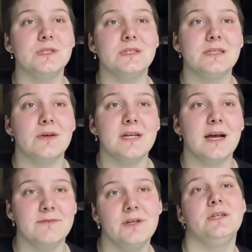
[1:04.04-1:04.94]
is so
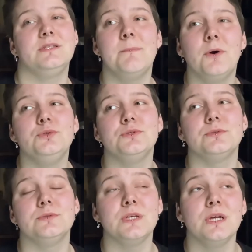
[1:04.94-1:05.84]
diverse, the
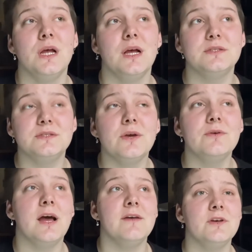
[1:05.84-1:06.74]
modules are so
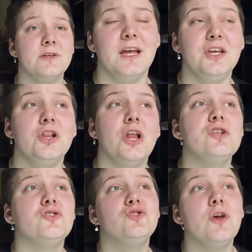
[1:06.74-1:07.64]
diverse. You
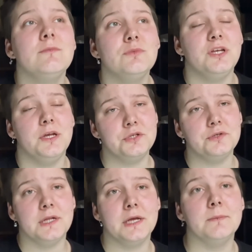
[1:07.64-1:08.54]
learn so much
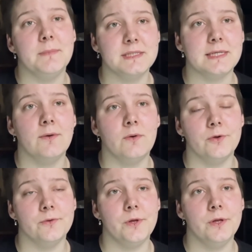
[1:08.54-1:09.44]
history that you miss out
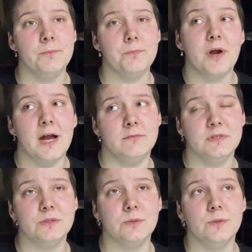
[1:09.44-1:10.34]
on in primary
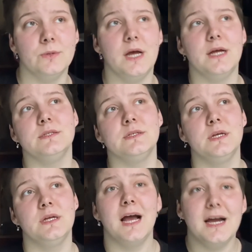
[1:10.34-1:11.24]
school and
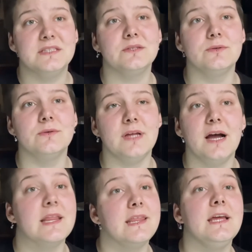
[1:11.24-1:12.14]
high school that
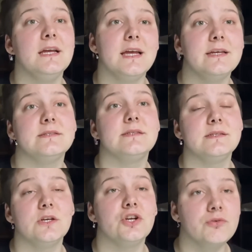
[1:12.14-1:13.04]
I think is
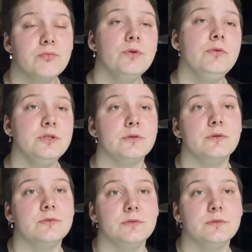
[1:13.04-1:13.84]
crucial.